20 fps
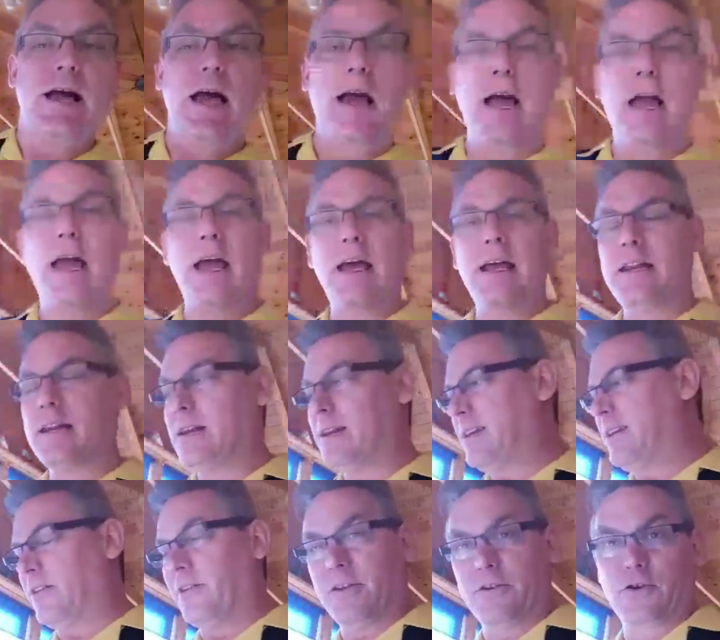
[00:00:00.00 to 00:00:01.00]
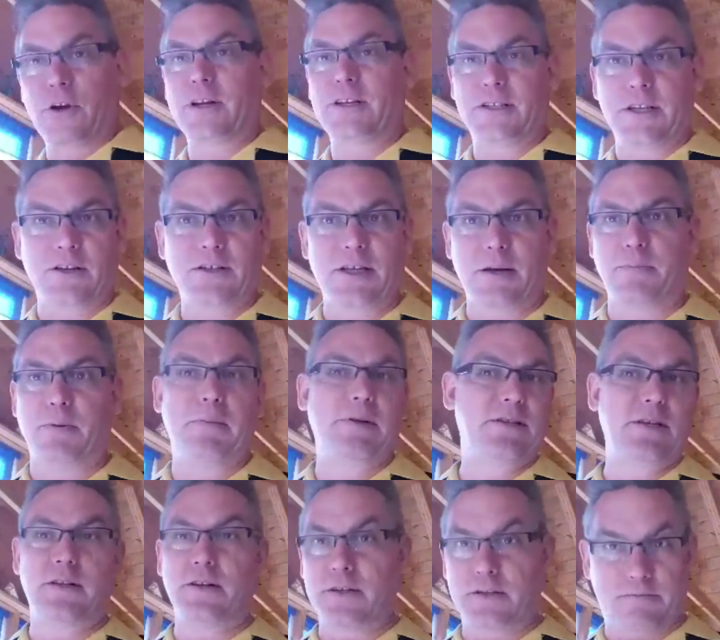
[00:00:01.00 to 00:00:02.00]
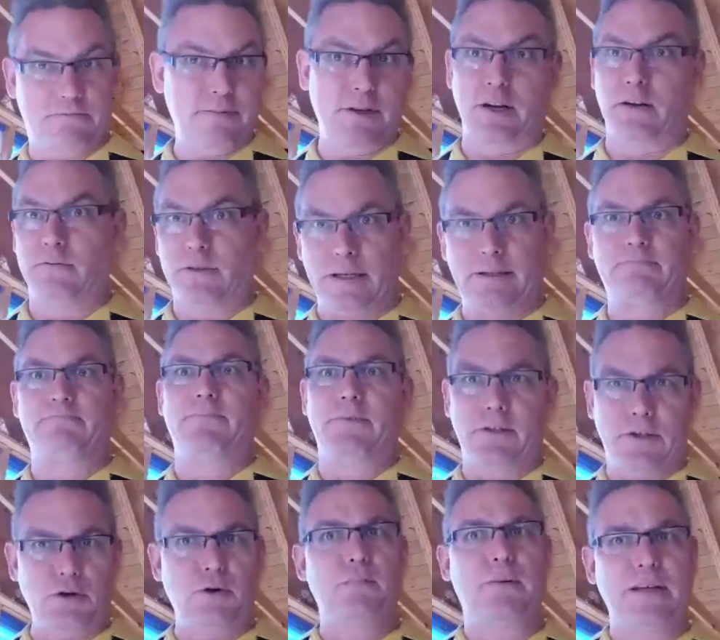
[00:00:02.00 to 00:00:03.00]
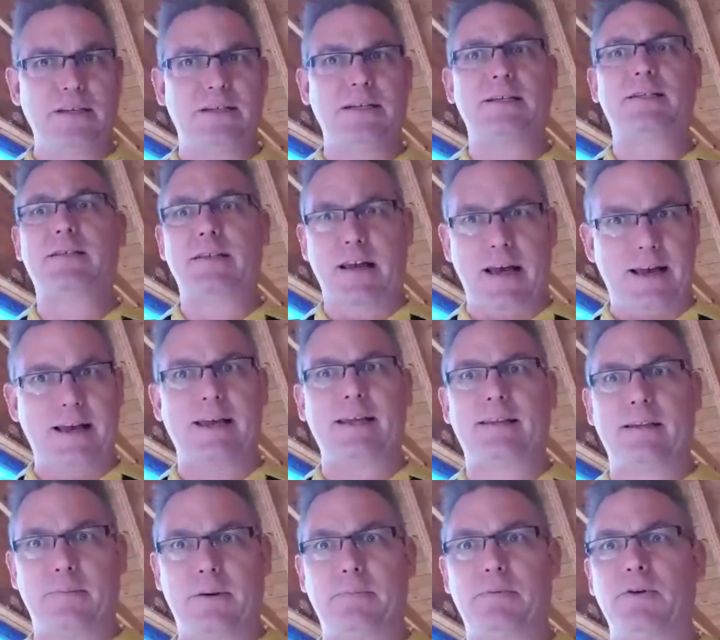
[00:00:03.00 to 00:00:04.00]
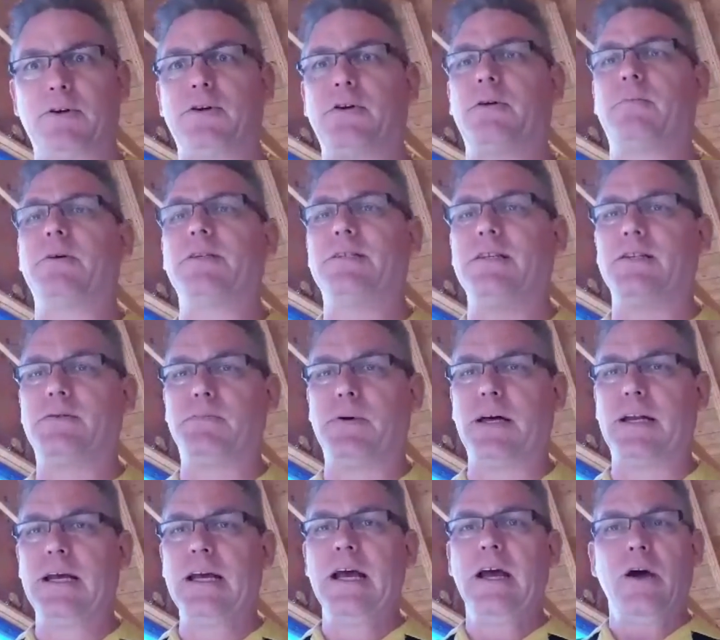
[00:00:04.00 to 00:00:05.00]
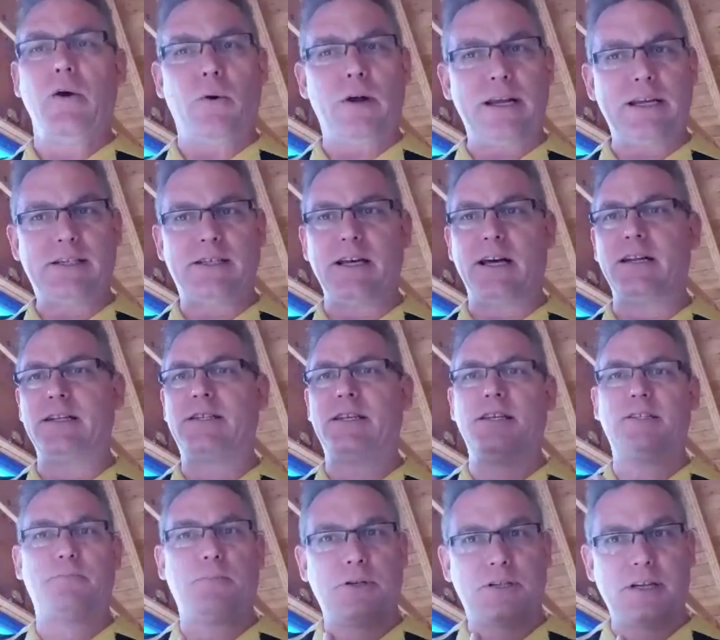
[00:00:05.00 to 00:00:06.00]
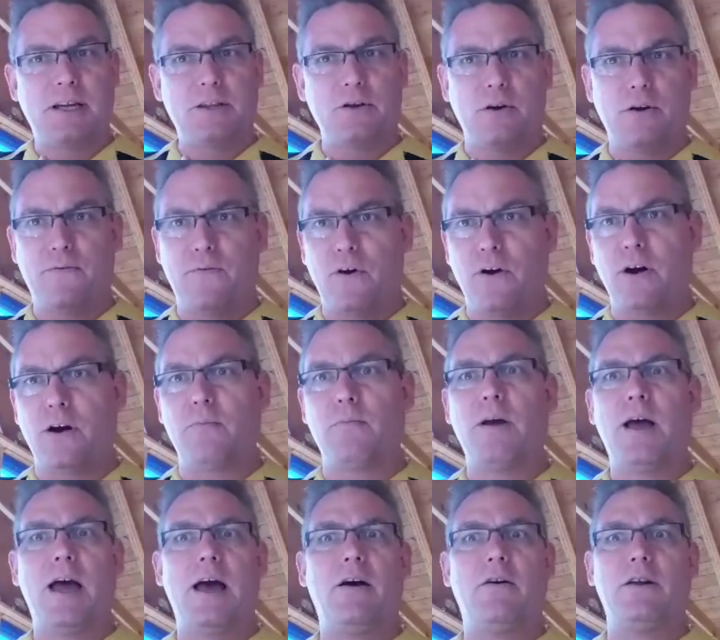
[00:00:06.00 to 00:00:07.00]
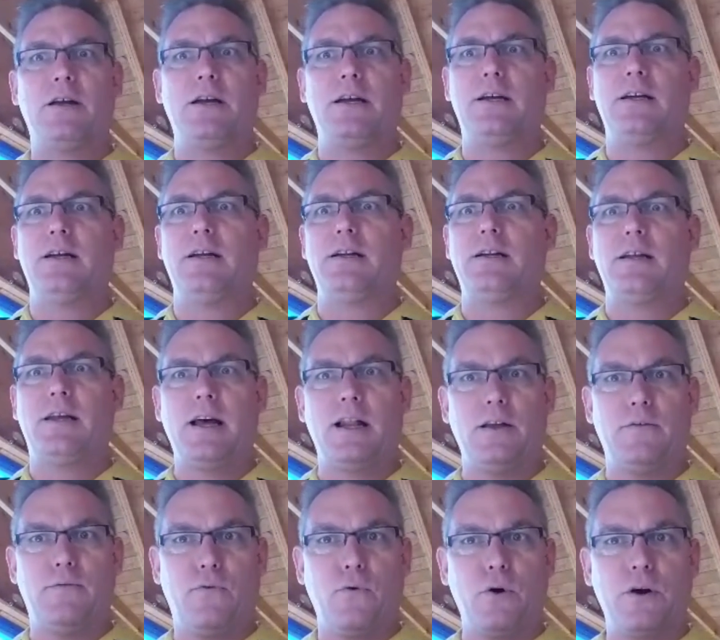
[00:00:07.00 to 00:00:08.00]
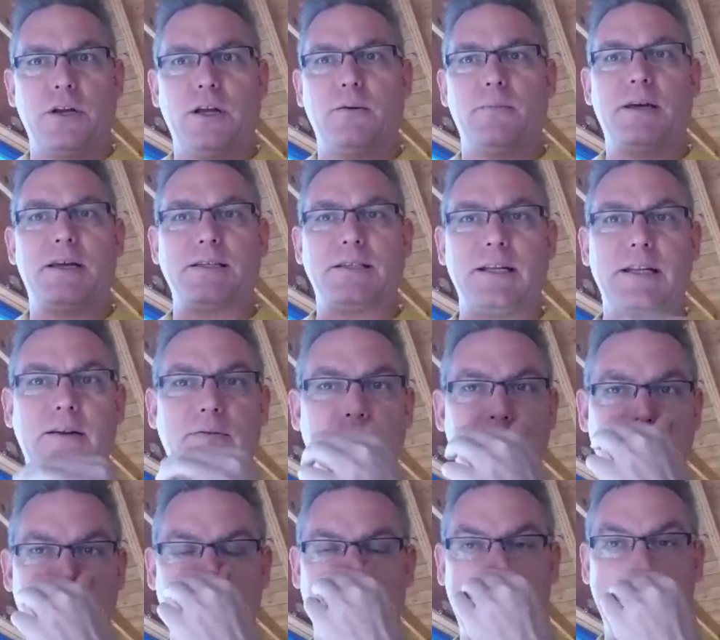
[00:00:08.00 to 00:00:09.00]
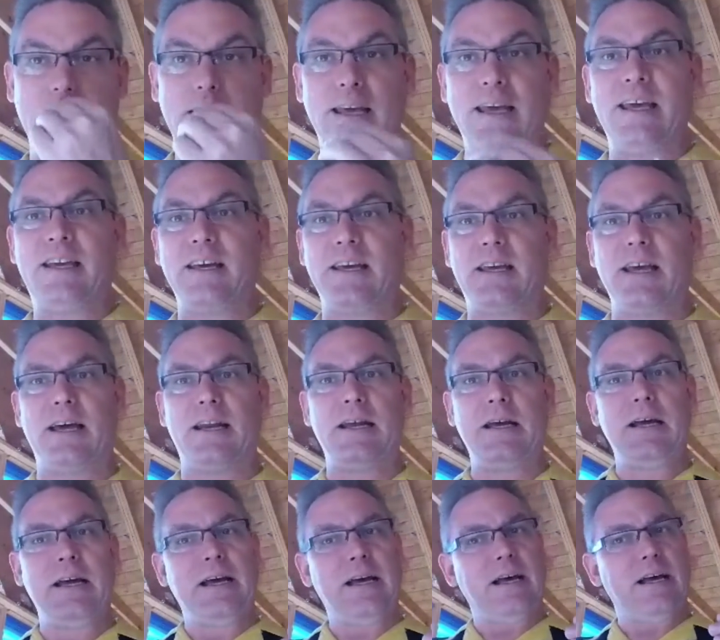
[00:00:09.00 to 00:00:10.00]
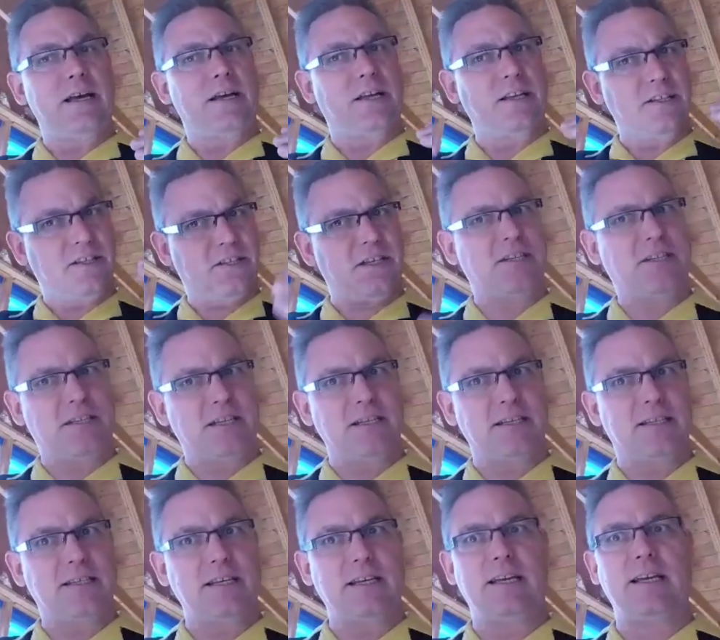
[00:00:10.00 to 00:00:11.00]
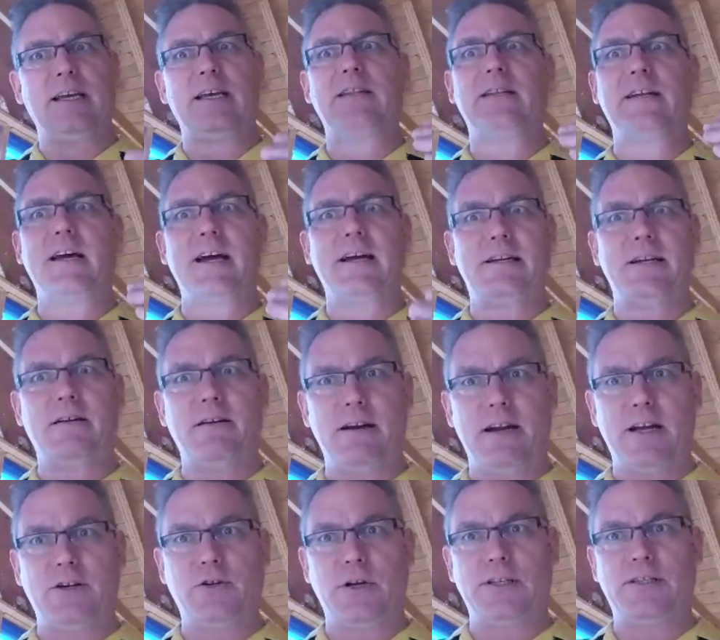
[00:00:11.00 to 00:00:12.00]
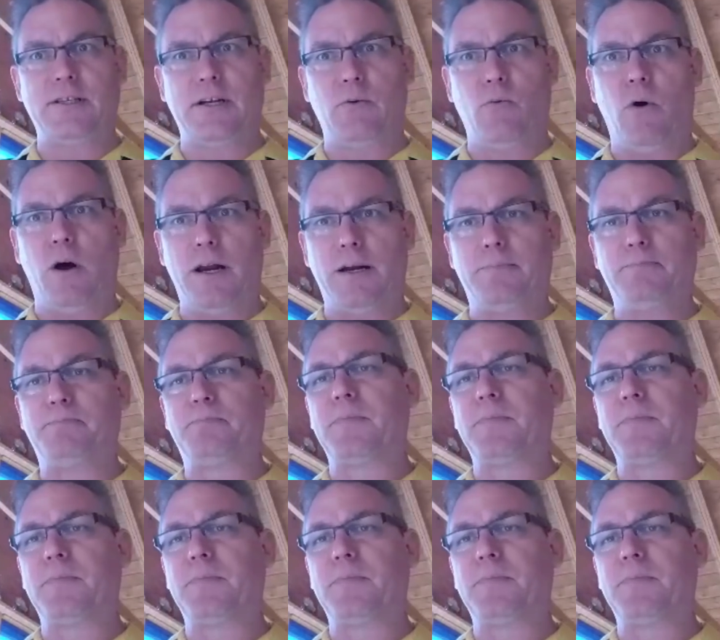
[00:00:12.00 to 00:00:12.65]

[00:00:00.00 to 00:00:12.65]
And, you know, they're trying to sell supplements, and there's, you know, like, they're doing business. I get that people are doing business, but what he's done is he's put together a farm out in California because he didn't feel like he could get consistency in the dietary nitrates that he wanted.